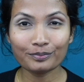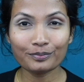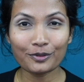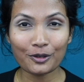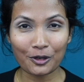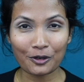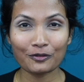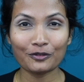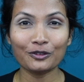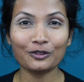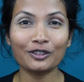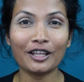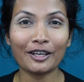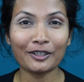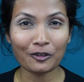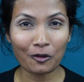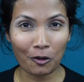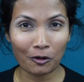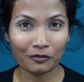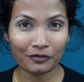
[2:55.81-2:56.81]
beautiful and
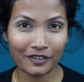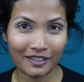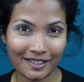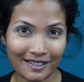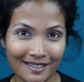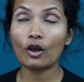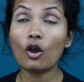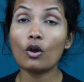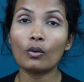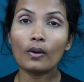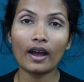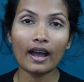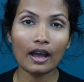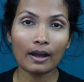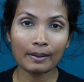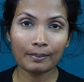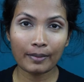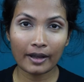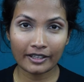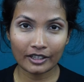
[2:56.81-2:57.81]
confident. Oh,
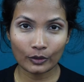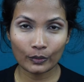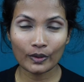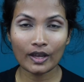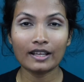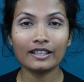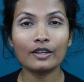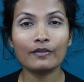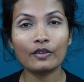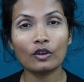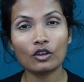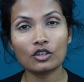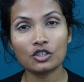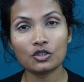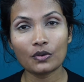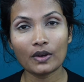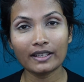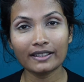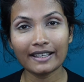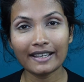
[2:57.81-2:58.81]
and by the way, I live in
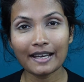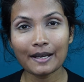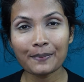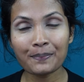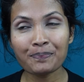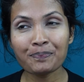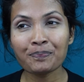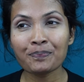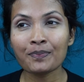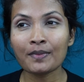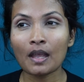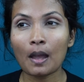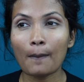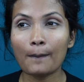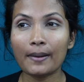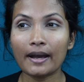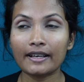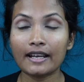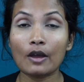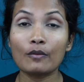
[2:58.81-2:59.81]
Australia,
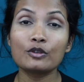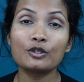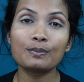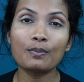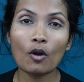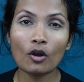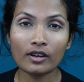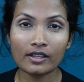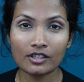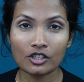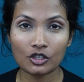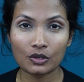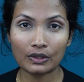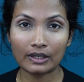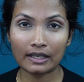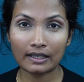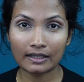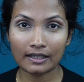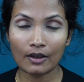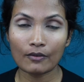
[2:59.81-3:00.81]
but I was born in Sri
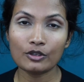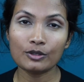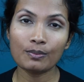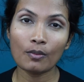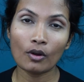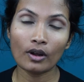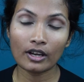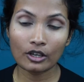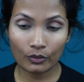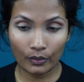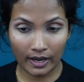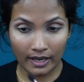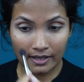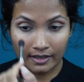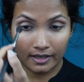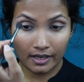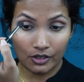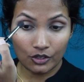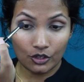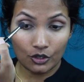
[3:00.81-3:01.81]
Lanka. I was born and
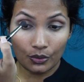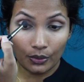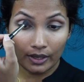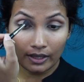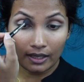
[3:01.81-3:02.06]
raised in Sri